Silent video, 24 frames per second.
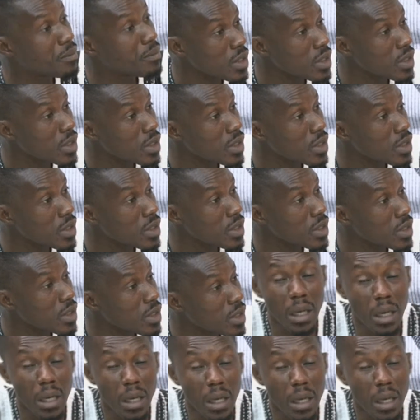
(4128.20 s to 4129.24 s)

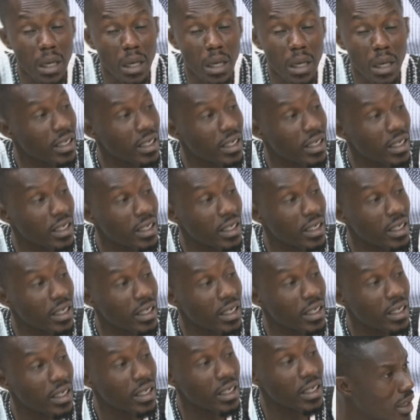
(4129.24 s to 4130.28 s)
Bring padlock and change your
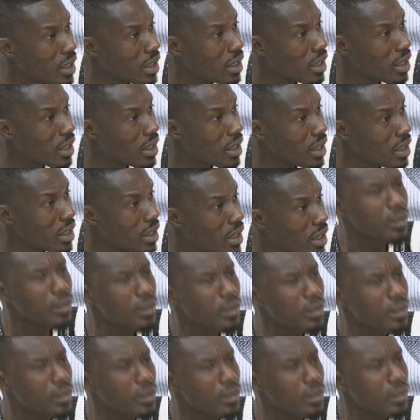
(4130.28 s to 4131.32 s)
locker.
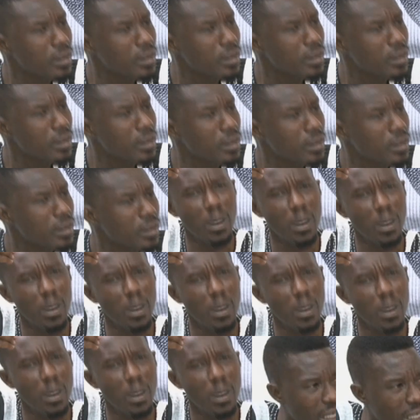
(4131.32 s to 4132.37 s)
The president has
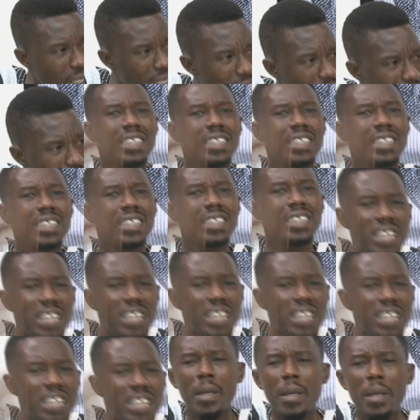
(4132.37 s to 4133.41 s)
demonstrated that he has
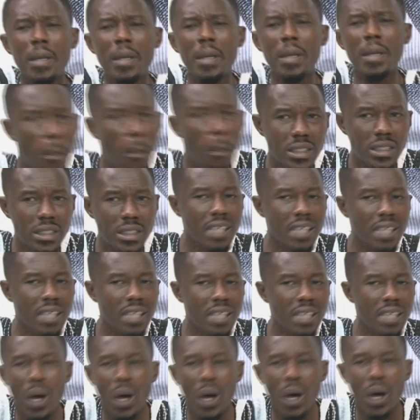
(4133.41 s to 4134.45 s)
never been committed
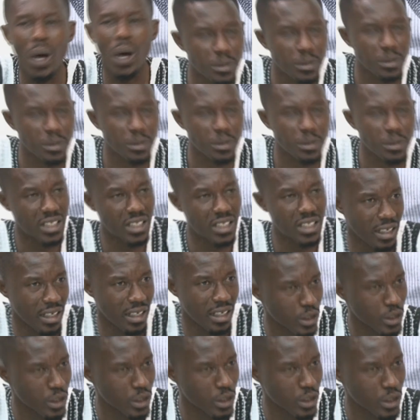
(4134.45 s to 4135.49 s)
when it comes to fighting
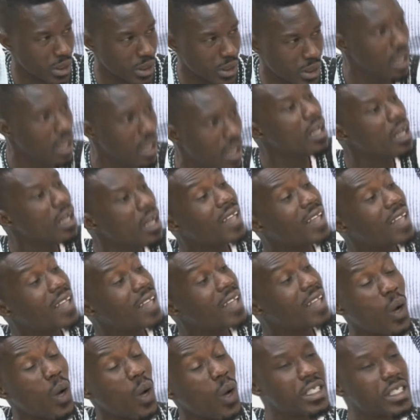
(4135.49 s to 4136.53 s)
against corruption. That
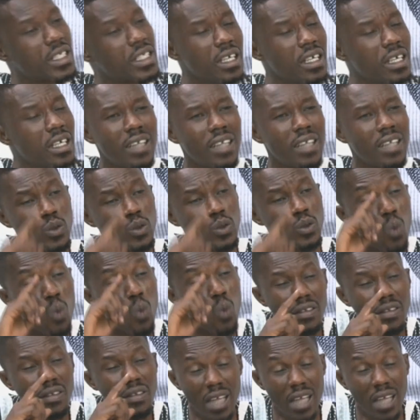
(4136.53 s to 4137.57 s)
is why you see, there's
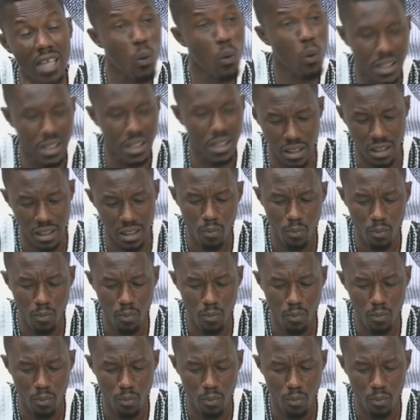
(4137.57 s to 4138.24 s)
one thing I always say.